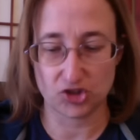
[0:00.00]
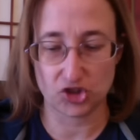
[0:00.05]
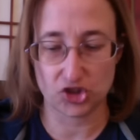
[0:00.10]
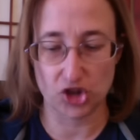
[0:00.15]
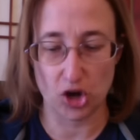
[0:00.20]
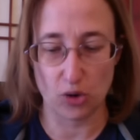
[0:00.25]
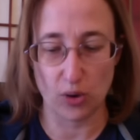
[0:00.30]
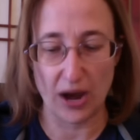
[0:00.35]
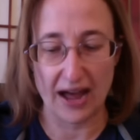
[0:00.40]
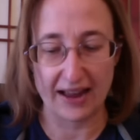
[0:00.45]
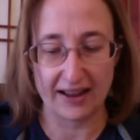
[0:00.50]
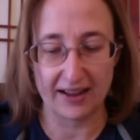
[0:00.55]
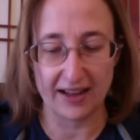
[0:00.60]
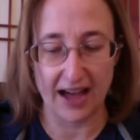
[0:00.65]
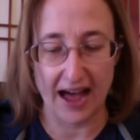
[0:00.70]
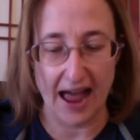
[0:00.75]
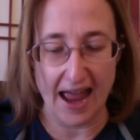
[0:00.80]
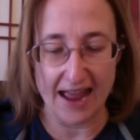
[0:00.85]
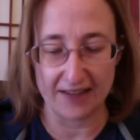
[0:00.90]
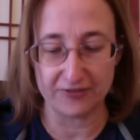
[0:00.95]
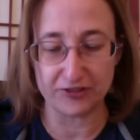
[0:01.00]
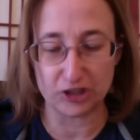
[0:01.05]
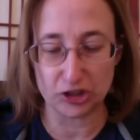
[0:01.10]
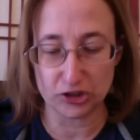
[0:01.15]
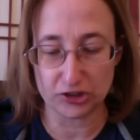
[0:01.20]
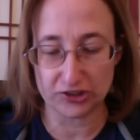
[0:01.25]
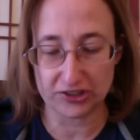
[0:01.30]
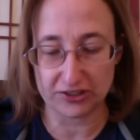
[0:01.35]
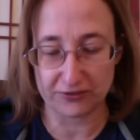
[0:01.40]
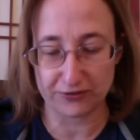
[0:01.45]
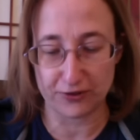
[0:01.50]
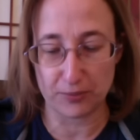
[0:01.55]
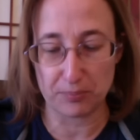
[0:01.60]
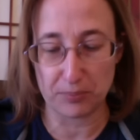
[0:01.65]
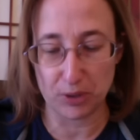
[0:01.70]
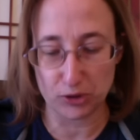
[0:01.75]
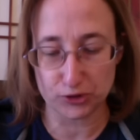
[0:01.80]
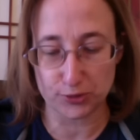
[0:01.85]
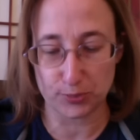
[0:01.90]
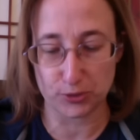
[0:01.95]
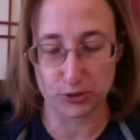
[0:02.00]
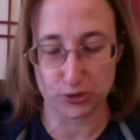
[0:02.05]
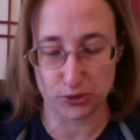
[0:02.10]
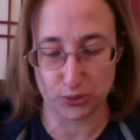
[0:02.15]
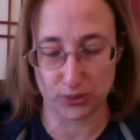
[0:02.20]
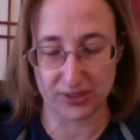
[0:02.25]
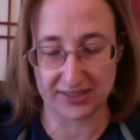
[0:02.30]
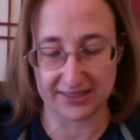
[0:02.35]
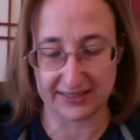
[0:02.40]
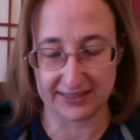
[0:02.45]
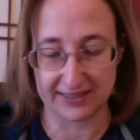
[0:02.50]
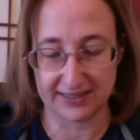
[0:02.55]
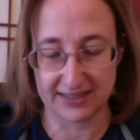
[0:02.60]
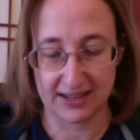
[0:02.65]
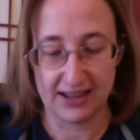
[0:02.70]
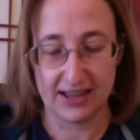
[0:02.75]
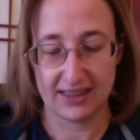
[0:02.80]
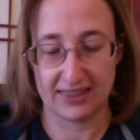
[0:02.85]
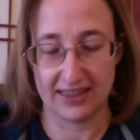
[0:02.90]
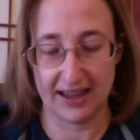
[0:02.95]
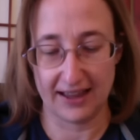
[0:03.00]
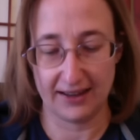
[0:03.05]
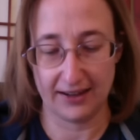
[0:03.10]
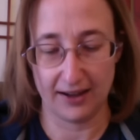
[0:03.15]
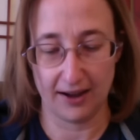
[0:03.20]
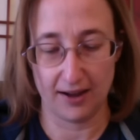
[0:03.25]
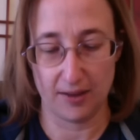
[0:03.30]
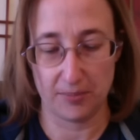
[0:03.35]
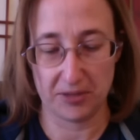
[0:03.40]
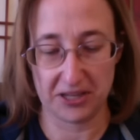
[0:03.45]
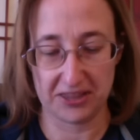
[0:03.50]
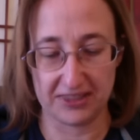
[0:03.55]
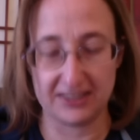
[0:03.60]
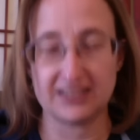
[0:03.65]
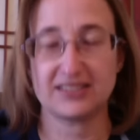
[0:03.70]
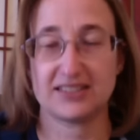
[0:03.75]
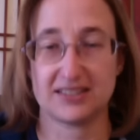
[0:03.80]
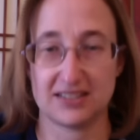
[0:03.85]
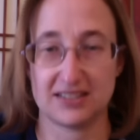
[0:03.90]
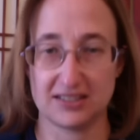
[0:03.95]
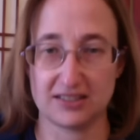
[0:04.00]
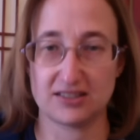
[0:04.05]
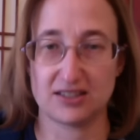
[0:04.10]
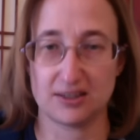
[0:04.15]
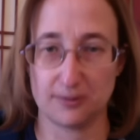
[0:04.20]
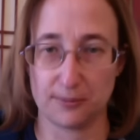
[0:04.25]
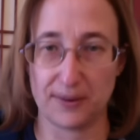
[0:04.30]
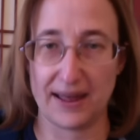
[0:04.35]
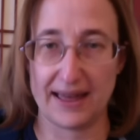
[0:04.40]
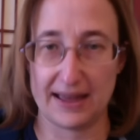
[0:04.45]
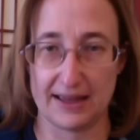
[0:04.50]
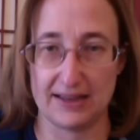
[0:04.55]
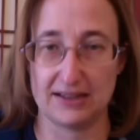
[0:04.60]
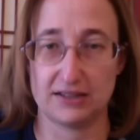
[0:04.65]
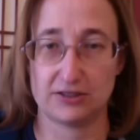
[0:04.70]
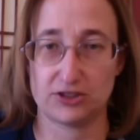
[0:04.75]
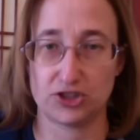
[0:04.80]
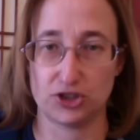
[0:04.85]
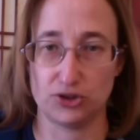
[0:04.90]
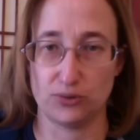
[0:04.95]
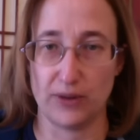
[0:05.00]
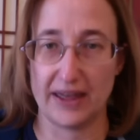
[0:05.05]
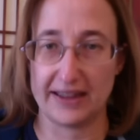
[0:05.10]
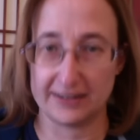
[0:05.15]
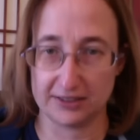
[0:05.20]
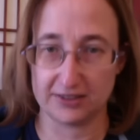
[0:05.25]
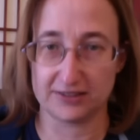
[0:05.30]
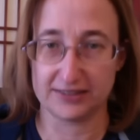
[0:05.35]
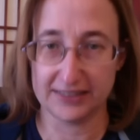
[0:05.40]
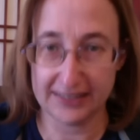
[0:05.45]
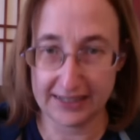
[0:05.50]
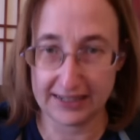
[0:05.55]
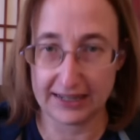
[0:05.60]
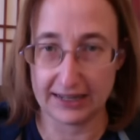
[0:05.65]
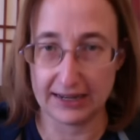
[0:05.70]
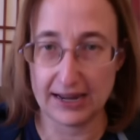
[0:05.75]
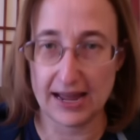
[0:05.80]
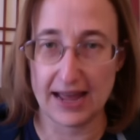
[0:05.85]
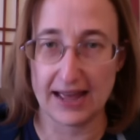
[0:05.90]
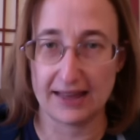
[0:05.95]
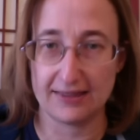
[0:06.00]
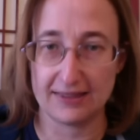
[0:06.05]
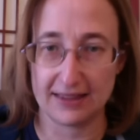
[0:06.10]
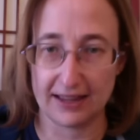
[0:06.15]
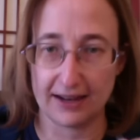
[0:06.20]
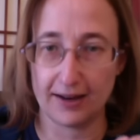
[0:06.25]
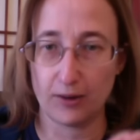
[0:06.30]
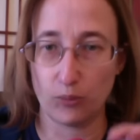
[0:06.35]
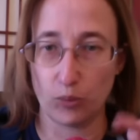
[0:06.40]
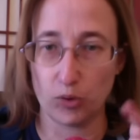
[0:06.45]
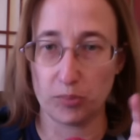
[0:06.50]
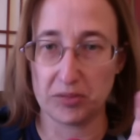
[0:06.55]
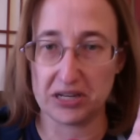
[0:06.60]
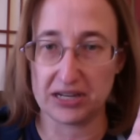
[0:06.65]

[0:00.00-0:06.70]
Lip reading: I have learned from multiple sources that this is the way to handle linen, and then it will be